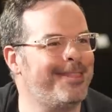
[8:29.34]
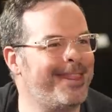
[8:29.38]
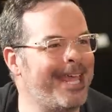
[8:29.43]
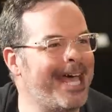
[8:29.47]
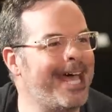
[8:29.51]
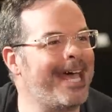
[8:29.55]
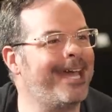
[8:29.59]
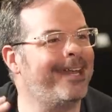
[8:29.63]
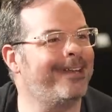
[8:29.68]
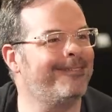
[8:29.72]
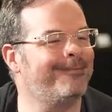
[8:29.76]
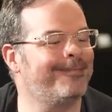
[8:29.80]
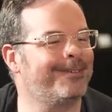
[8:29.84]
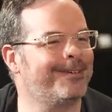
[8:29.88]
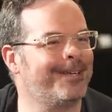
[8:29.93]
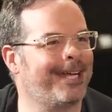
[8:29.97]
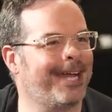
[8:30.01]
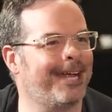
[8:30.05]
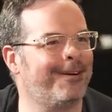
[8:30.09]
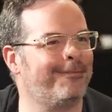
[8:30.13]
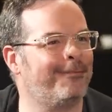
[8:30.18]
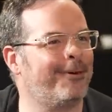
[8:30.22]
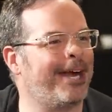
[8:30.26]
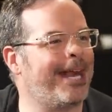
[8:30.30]
that
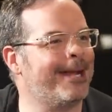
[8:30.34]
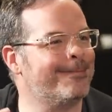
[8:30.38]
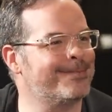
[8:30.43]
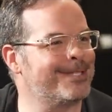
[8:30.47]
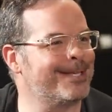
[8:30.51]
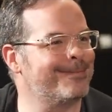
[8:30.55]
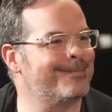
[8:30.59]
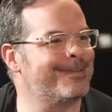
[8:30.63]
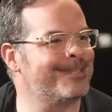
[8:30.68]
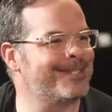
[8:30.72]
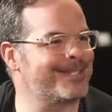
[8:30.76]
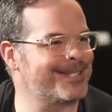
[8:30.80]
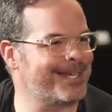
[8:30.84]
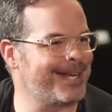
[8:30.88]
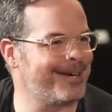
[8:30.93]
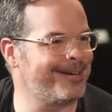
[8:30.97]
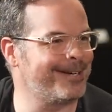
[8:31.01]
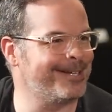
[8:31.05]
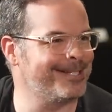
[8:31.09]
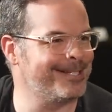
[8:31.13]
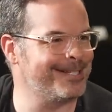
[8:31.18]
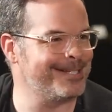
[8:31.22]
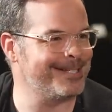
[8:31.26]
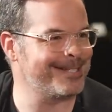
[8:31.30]
kind of ramps up the
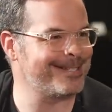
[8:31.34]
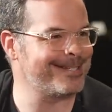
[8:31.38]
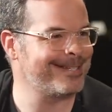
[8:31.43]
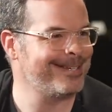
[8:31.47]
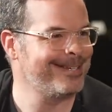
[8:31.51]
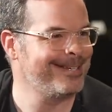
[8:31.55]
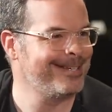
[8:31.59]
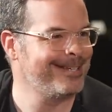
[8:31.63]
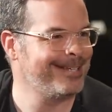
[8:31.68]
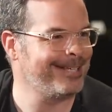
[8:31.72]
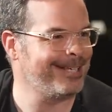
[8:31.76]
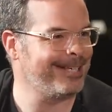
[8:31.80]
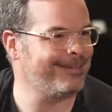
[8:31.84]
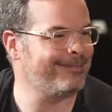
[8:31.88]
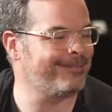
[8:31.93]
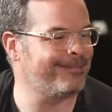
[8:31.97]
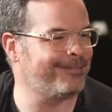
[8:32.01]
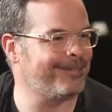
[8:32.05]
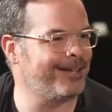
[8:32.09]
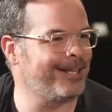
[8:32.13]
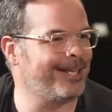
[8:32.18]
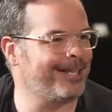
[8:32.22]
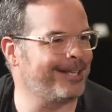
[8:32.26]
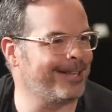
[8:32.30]
scariness,
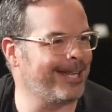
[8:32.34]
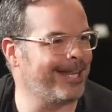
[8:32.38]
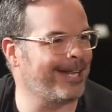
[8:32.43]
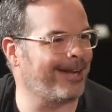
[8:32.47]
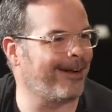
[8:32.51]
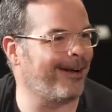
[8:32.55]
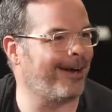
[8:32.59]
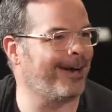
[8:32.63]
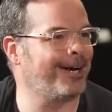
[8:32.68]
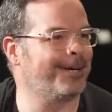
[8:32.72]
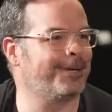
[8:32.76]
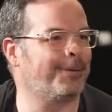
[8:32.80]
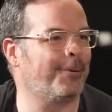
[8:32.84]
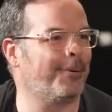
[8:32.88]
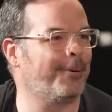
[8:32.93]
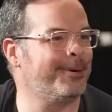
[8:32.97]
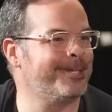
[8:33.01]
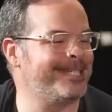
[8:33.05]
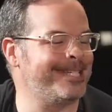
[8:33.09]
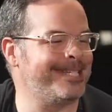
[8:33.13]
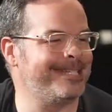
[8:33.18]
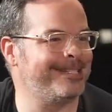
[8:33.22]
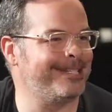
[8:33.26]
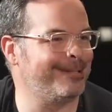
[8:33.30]
even for like
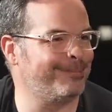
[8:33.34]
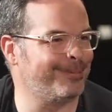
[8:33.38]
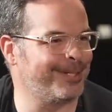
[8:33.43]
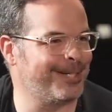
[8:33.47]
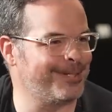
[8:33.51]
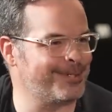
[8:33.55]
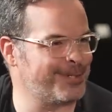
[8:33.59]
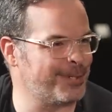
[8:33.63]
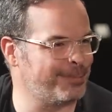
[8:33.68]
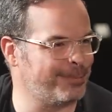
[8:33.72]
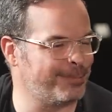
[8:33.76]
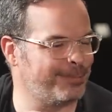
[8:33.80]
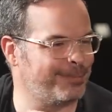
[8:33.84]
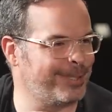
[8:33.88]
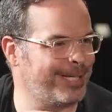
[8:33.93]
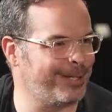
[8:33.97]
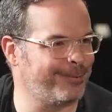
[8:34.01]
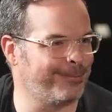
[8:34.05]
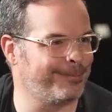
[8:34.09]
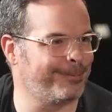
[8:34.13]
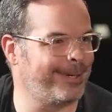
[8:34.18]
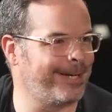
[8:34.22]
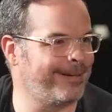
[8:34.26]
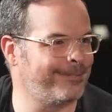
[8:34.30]
hardcore D&D players who've been
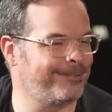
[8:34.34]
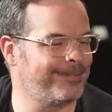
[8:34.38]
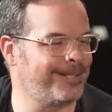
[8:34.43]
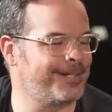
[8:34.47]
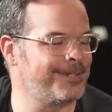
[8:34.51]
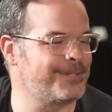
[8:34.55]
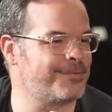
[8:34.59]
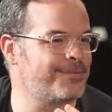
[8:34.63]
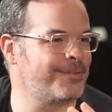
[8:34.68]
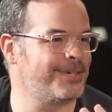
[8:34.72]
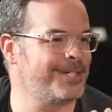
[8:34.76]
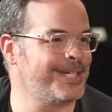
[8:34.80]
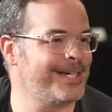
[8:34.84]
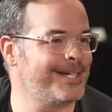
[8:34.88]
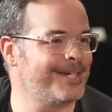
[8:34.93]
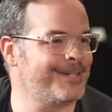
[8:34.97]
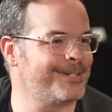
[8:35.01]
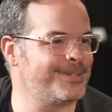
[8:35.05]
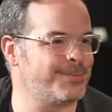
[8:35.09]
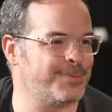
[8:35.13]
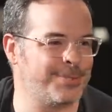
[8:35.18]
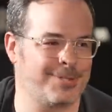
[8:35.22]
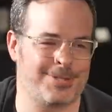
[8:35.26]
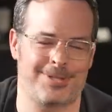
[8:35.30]
playing with Mind Flayers for
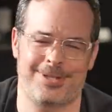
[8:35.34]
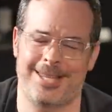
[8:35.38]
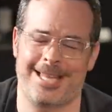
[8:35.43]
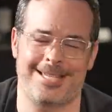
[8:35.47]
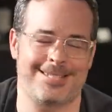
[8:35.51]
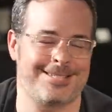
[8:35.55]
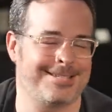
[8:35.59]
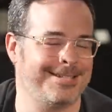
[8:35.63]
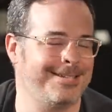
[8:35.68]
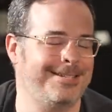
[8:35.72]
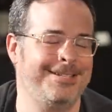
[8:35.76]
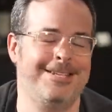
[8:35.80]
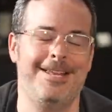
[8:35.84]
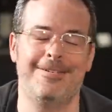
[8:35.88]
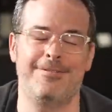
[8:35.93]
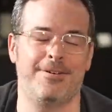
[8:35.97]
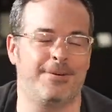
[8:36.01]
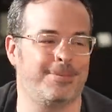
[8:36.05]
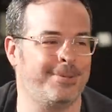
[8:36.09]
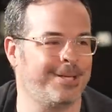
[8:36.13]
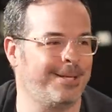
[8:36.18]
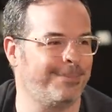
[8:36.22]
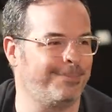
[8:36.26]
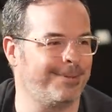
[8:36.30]
years, which that's
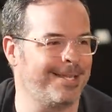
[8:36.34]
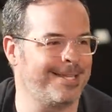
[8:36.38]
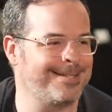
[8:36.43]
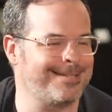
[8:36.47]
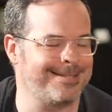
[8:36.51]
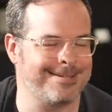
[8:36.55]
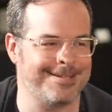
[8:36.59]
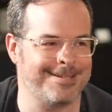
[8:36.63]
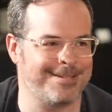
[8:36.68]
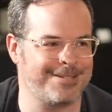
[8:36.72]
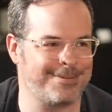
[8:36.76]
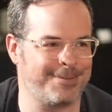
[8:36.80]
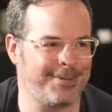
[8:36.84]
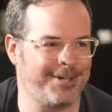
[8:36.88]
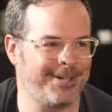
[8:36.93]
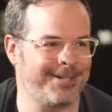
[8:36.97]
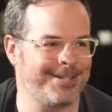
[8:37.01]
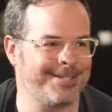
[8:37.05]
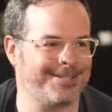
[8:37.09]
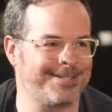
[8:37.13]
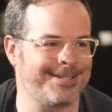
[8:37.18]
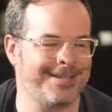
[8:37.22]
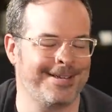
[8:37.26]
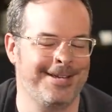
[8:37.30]
never been a pleasant
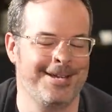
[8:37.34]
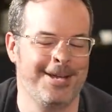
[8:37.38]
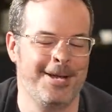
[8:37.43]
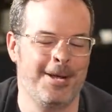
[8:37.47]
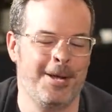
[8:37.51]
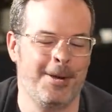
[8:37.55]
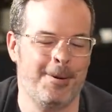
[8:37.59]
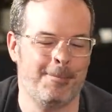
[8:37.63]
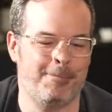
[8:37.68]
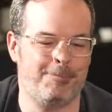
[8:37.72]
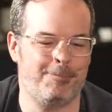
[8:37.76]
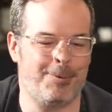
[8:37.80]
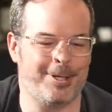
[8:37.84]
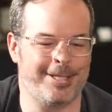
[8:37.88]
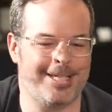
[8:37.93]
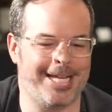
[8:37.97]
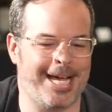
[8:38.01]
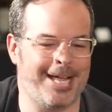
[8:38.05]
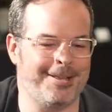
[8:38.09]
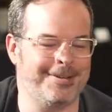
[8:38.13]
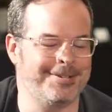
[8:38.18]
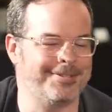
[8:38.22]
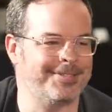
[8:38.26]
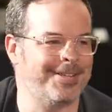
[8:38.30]
experience. But
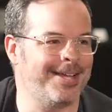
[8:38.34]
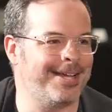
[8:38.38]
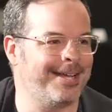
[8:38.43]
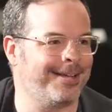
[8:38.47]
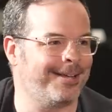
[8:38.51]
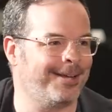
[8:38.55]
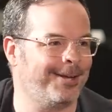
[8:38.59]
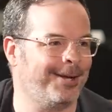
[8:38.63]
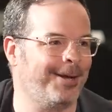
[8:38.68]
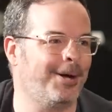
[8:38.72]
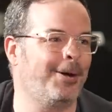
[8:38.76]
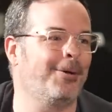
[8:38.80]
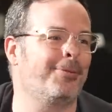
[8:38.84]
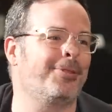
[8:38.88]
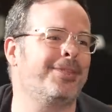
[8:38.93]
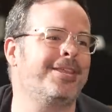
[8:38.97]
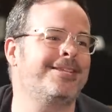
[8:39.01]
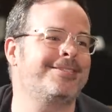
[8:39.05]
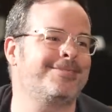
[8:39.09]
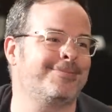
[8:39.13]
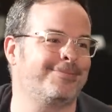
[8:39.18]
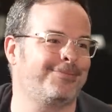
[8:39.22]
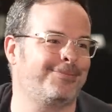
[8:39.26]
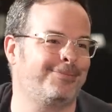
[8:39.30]
now there's like, oh,
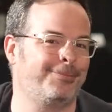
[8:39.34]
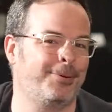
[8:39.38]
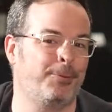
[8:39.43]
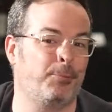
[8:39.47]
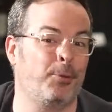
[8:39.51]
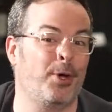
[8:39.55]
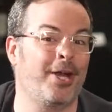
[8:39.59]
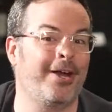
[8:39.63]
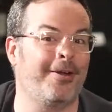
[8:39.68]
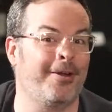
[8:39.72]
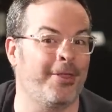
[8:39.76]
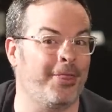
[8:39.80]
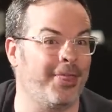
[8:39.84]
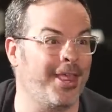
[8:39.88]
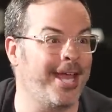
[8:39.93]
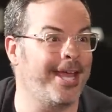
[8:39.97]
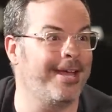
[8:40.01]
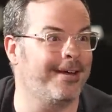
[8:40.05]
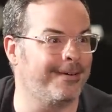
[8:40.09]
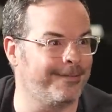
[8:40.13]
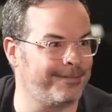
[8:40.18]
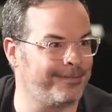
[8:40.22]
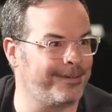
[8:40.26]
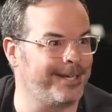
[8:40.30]
but what are
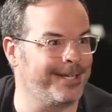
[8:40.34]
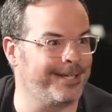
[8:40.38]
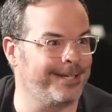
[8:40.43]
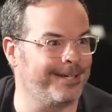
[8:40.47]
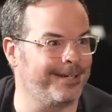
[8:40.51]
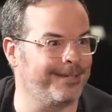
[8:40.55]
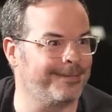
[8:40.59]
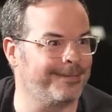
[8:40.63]
they afraid